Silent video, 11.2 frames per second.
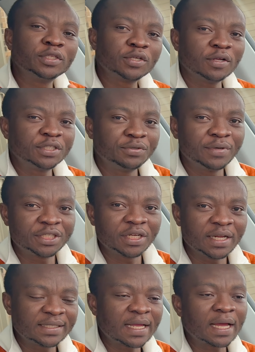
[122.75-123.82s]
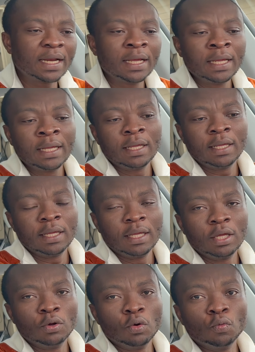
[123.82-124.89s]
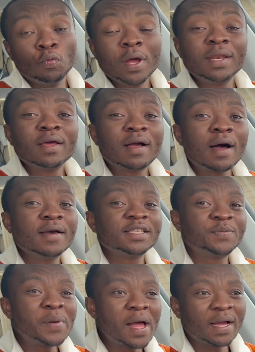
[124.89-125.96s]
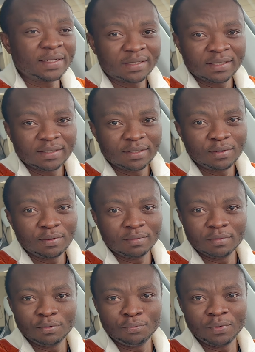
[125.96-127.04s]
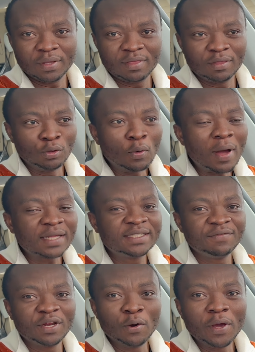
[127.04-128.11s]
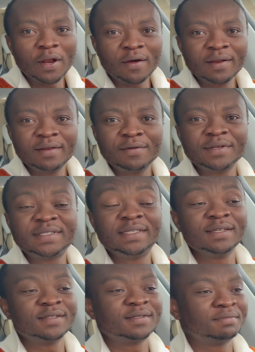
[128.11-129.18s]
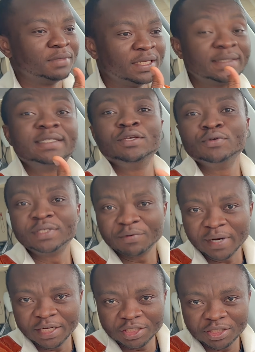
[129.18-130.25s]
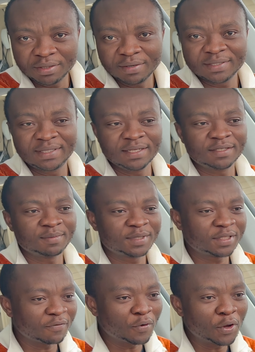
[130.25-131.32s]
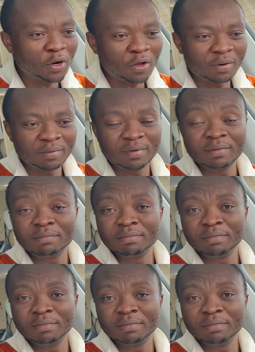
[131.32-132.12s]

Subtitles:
into consideration is that when the car is parked with no activity going on, it's still using range. There's still some stuff going on.